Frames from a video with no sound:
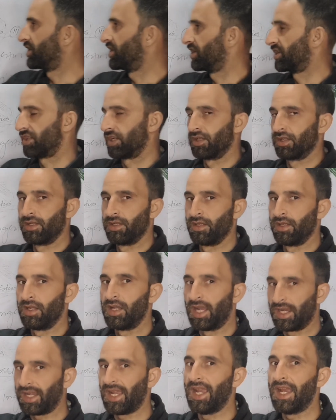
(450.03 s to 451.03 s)
addition.
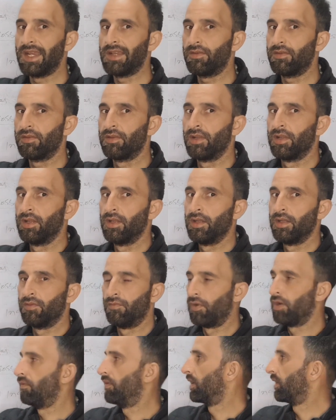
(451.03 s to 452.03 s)
Again,
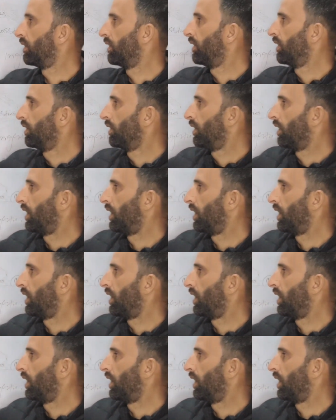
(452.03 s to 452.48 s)
we will